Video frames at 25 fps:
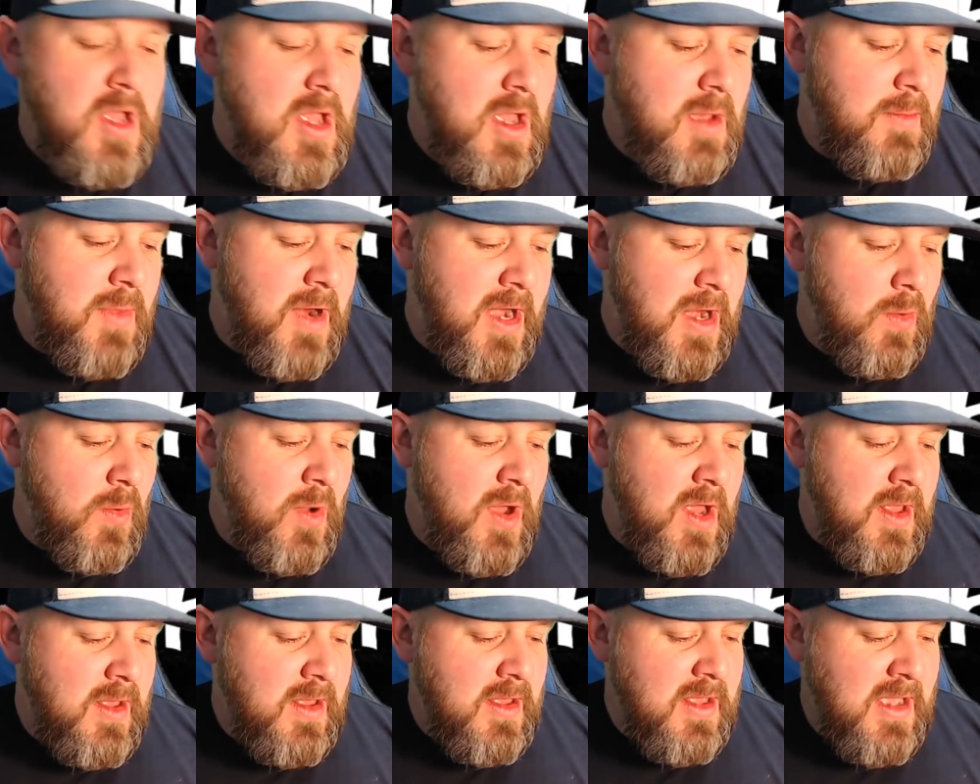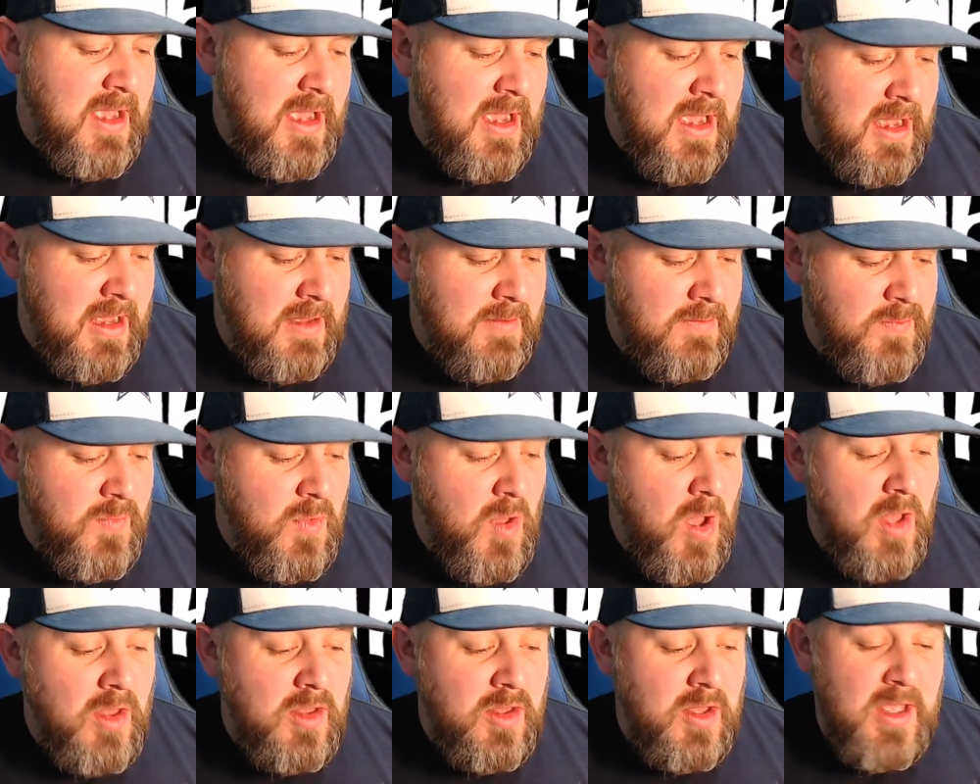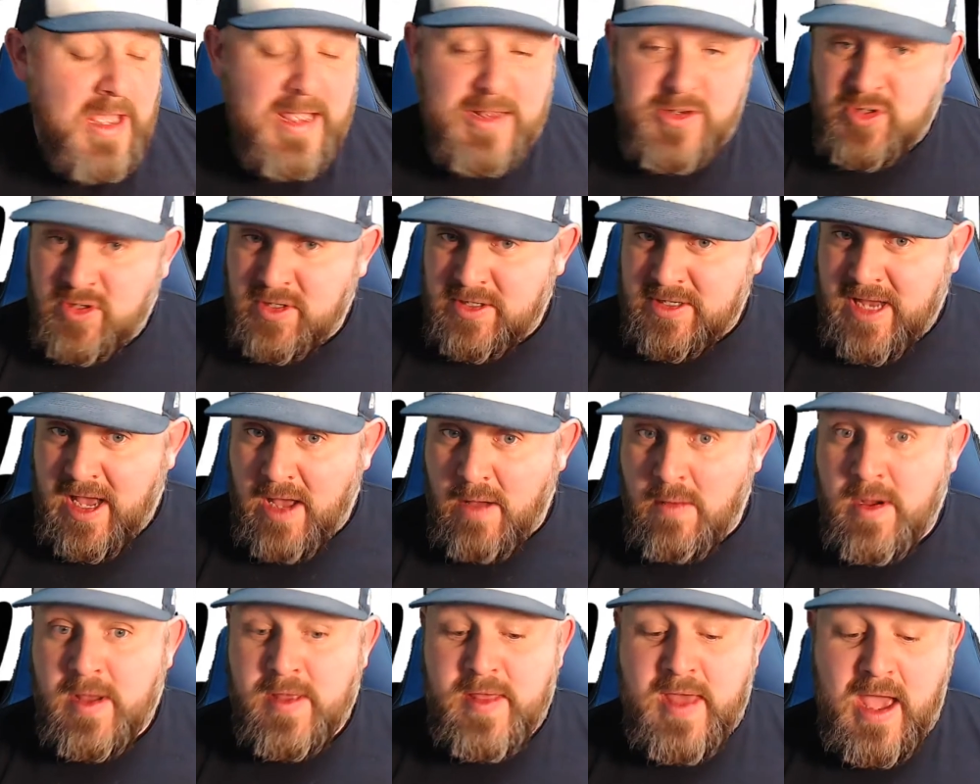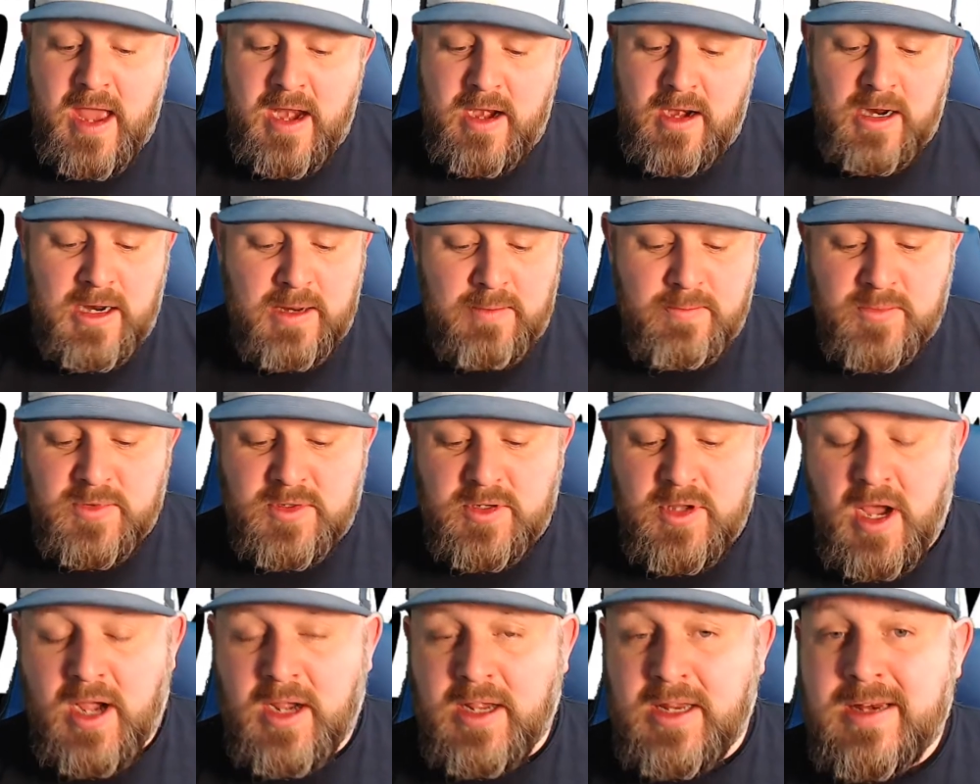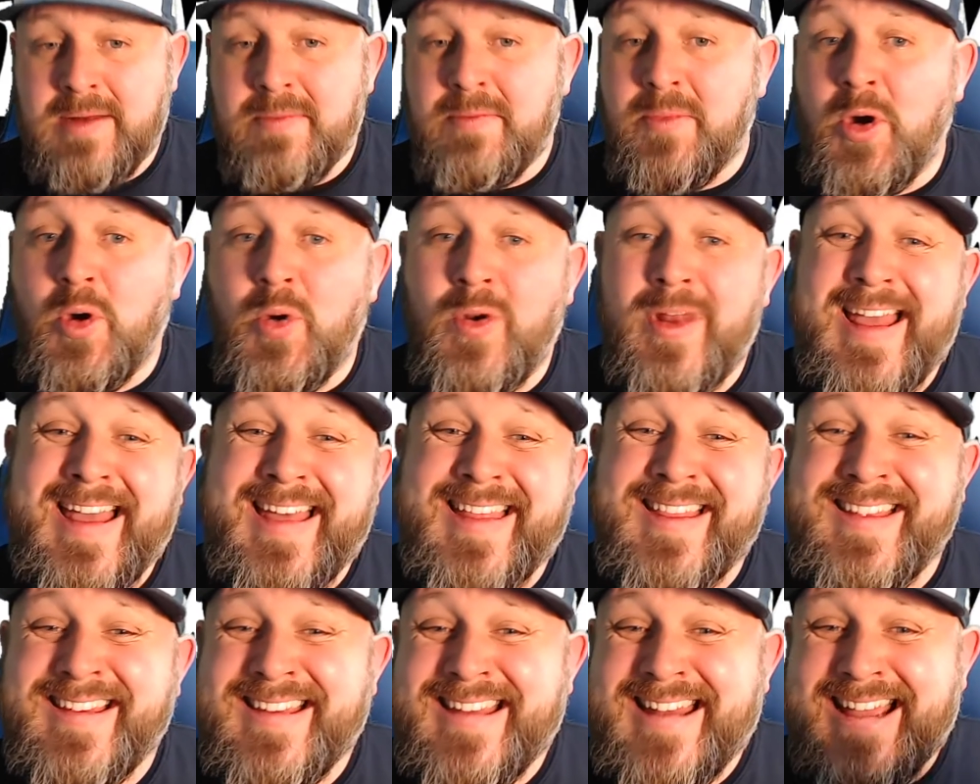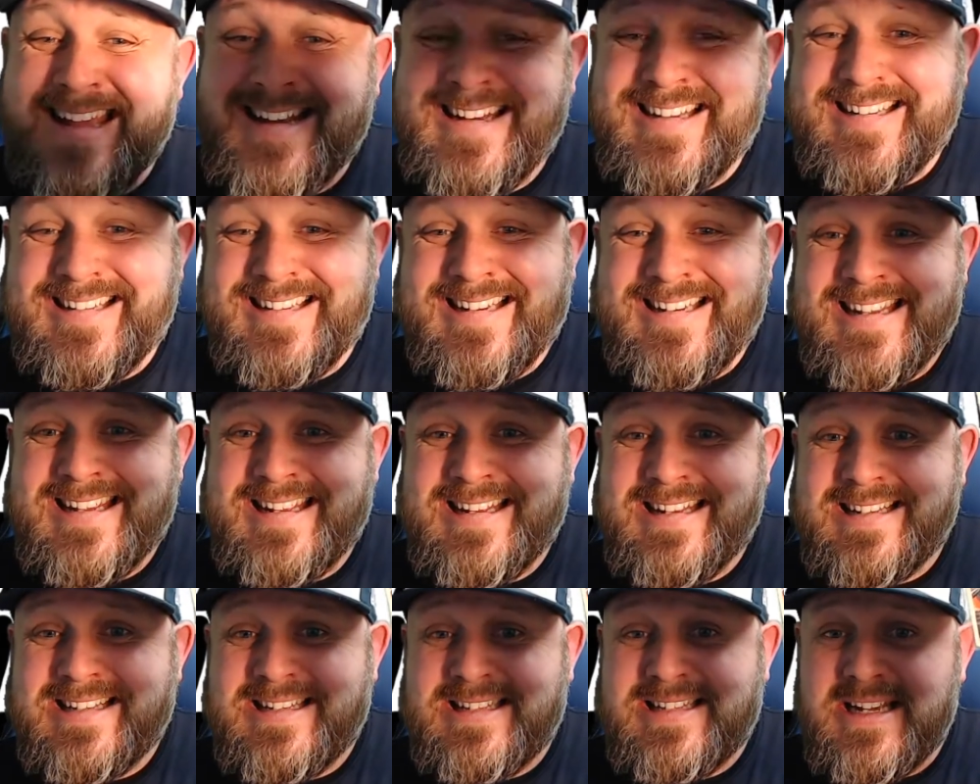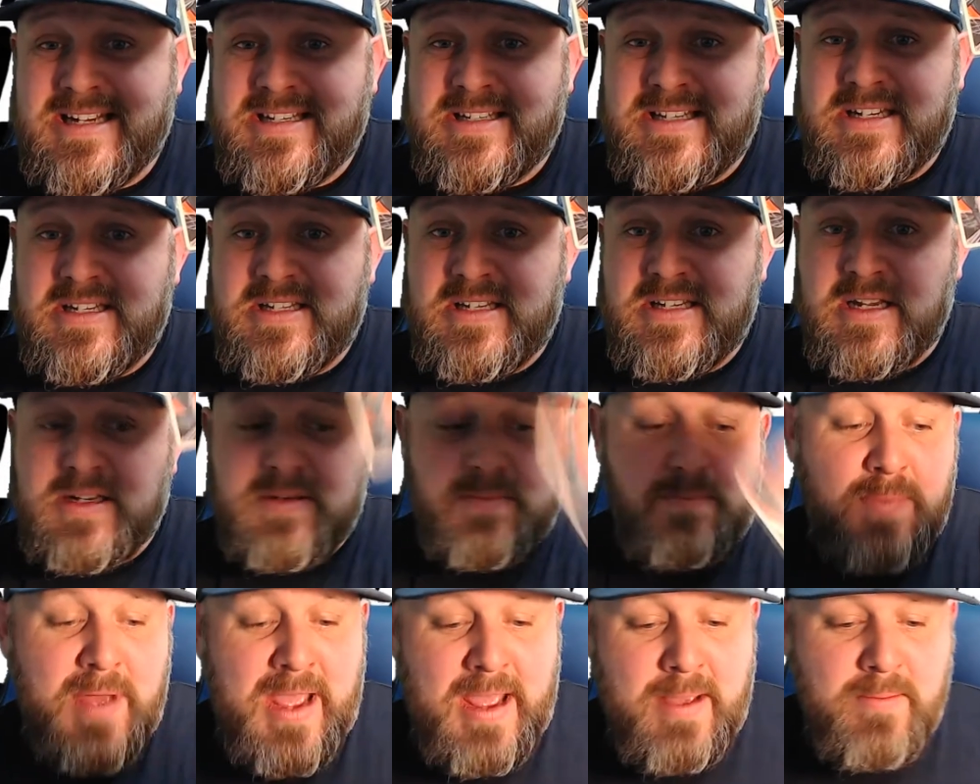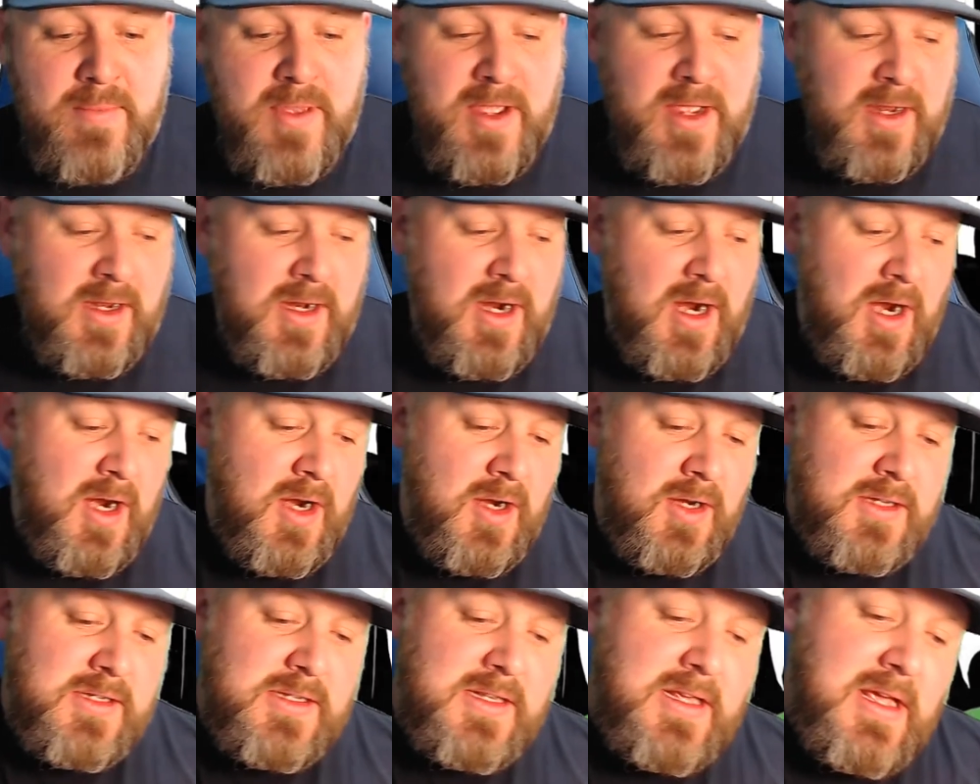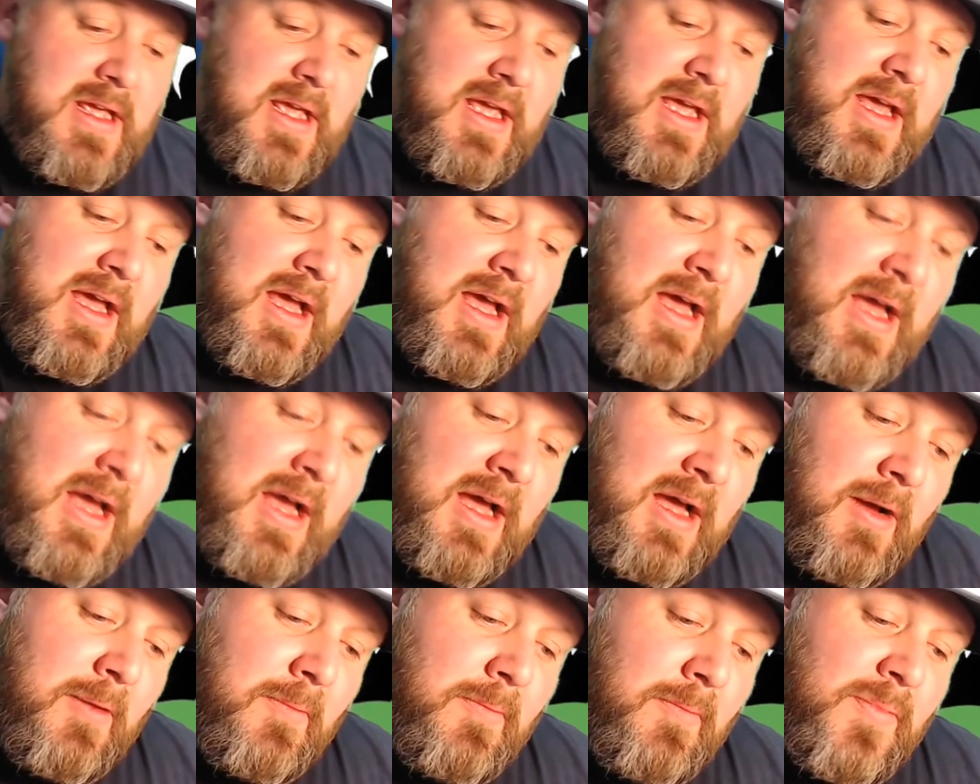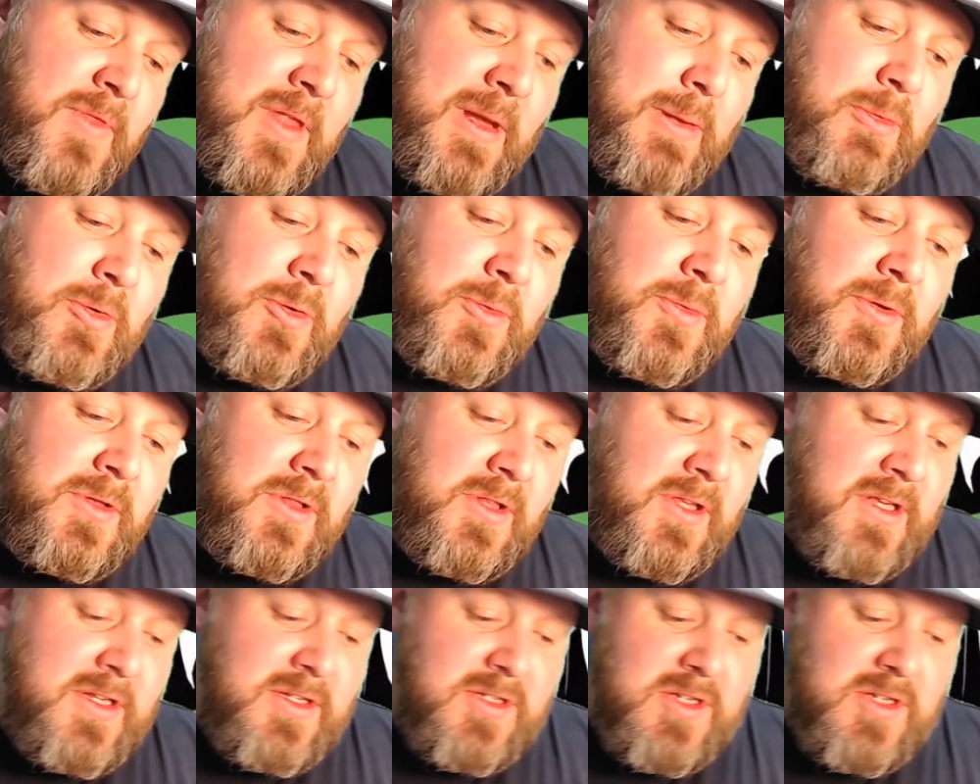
But anyway, as you can tell by that, I'm talking about the 1966 Batman cards that were released,